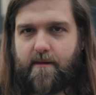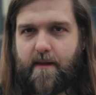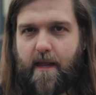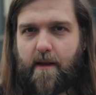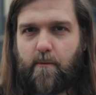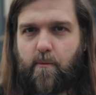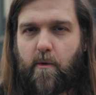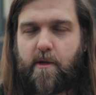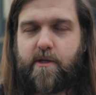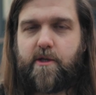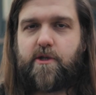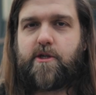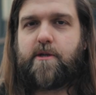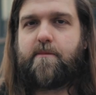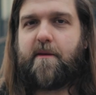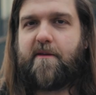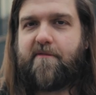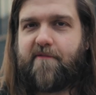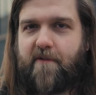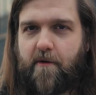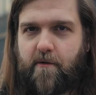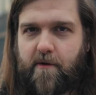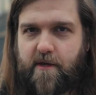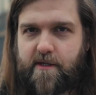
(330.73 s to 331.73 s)
And what you should be
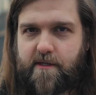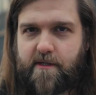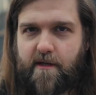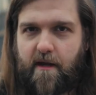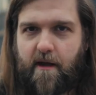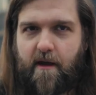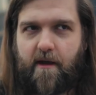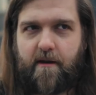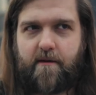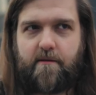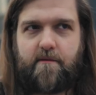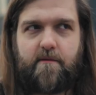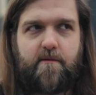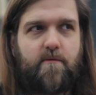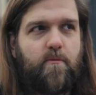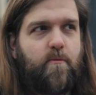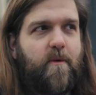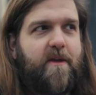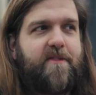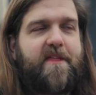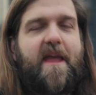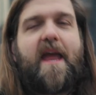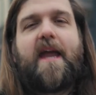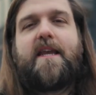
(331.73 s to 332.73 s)
focused on
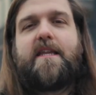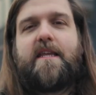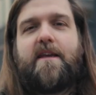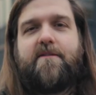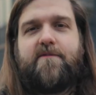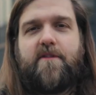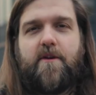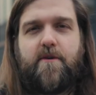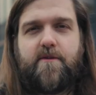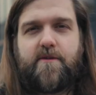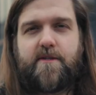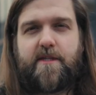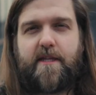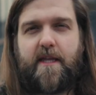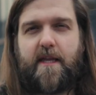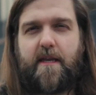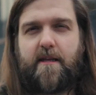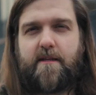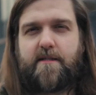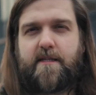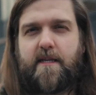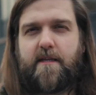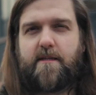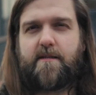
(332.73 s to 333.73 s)
with any of those
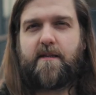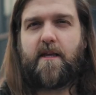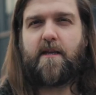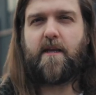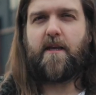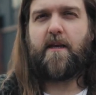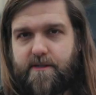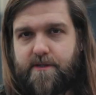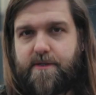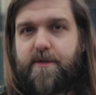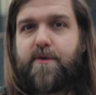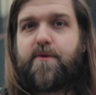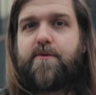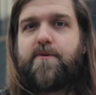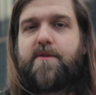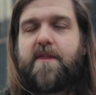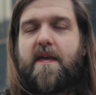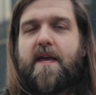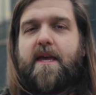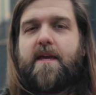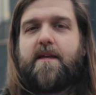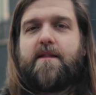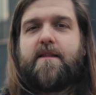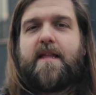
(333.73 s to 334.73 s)
things is, do
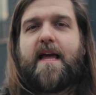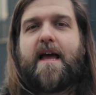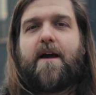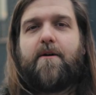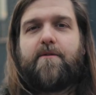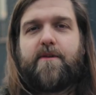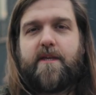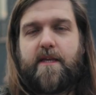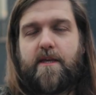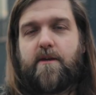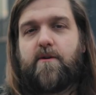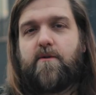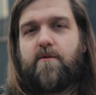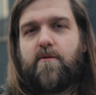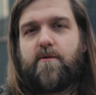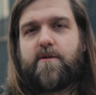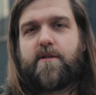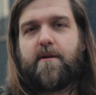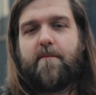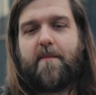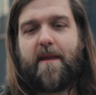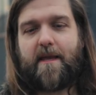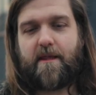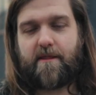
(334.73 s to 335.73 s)
they allow you
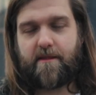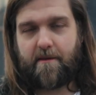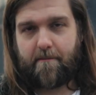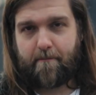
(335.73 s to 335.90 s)
to make the